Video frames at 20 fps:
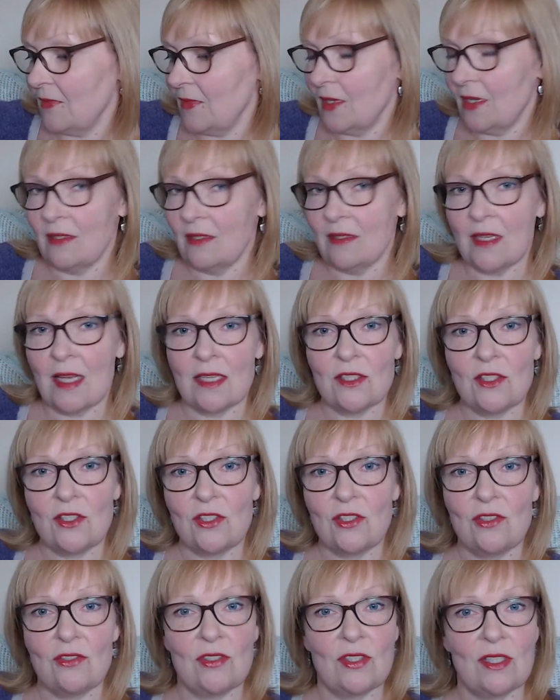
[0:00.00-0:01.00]
that's
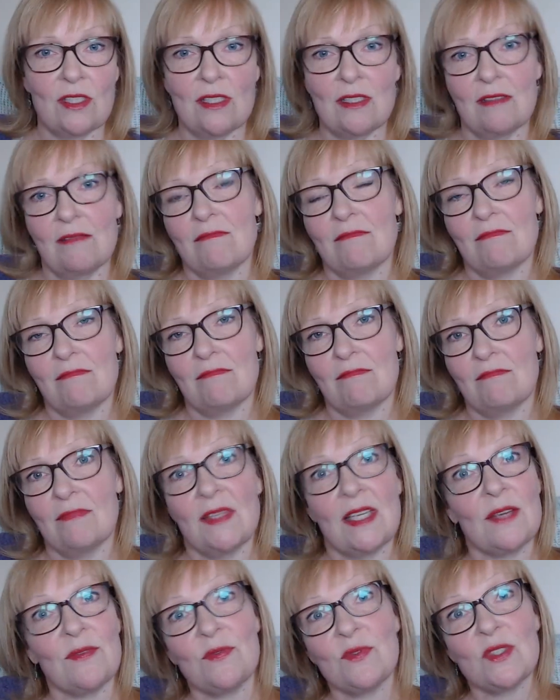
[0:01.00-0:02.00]
just
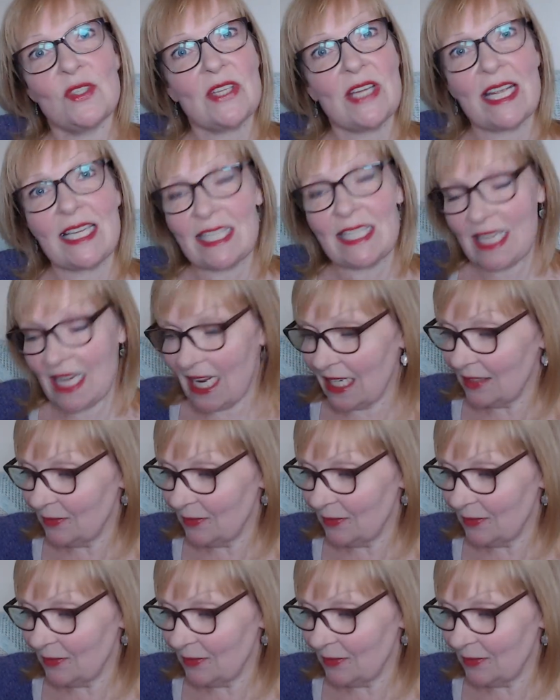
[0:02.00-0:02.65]
gift knitting.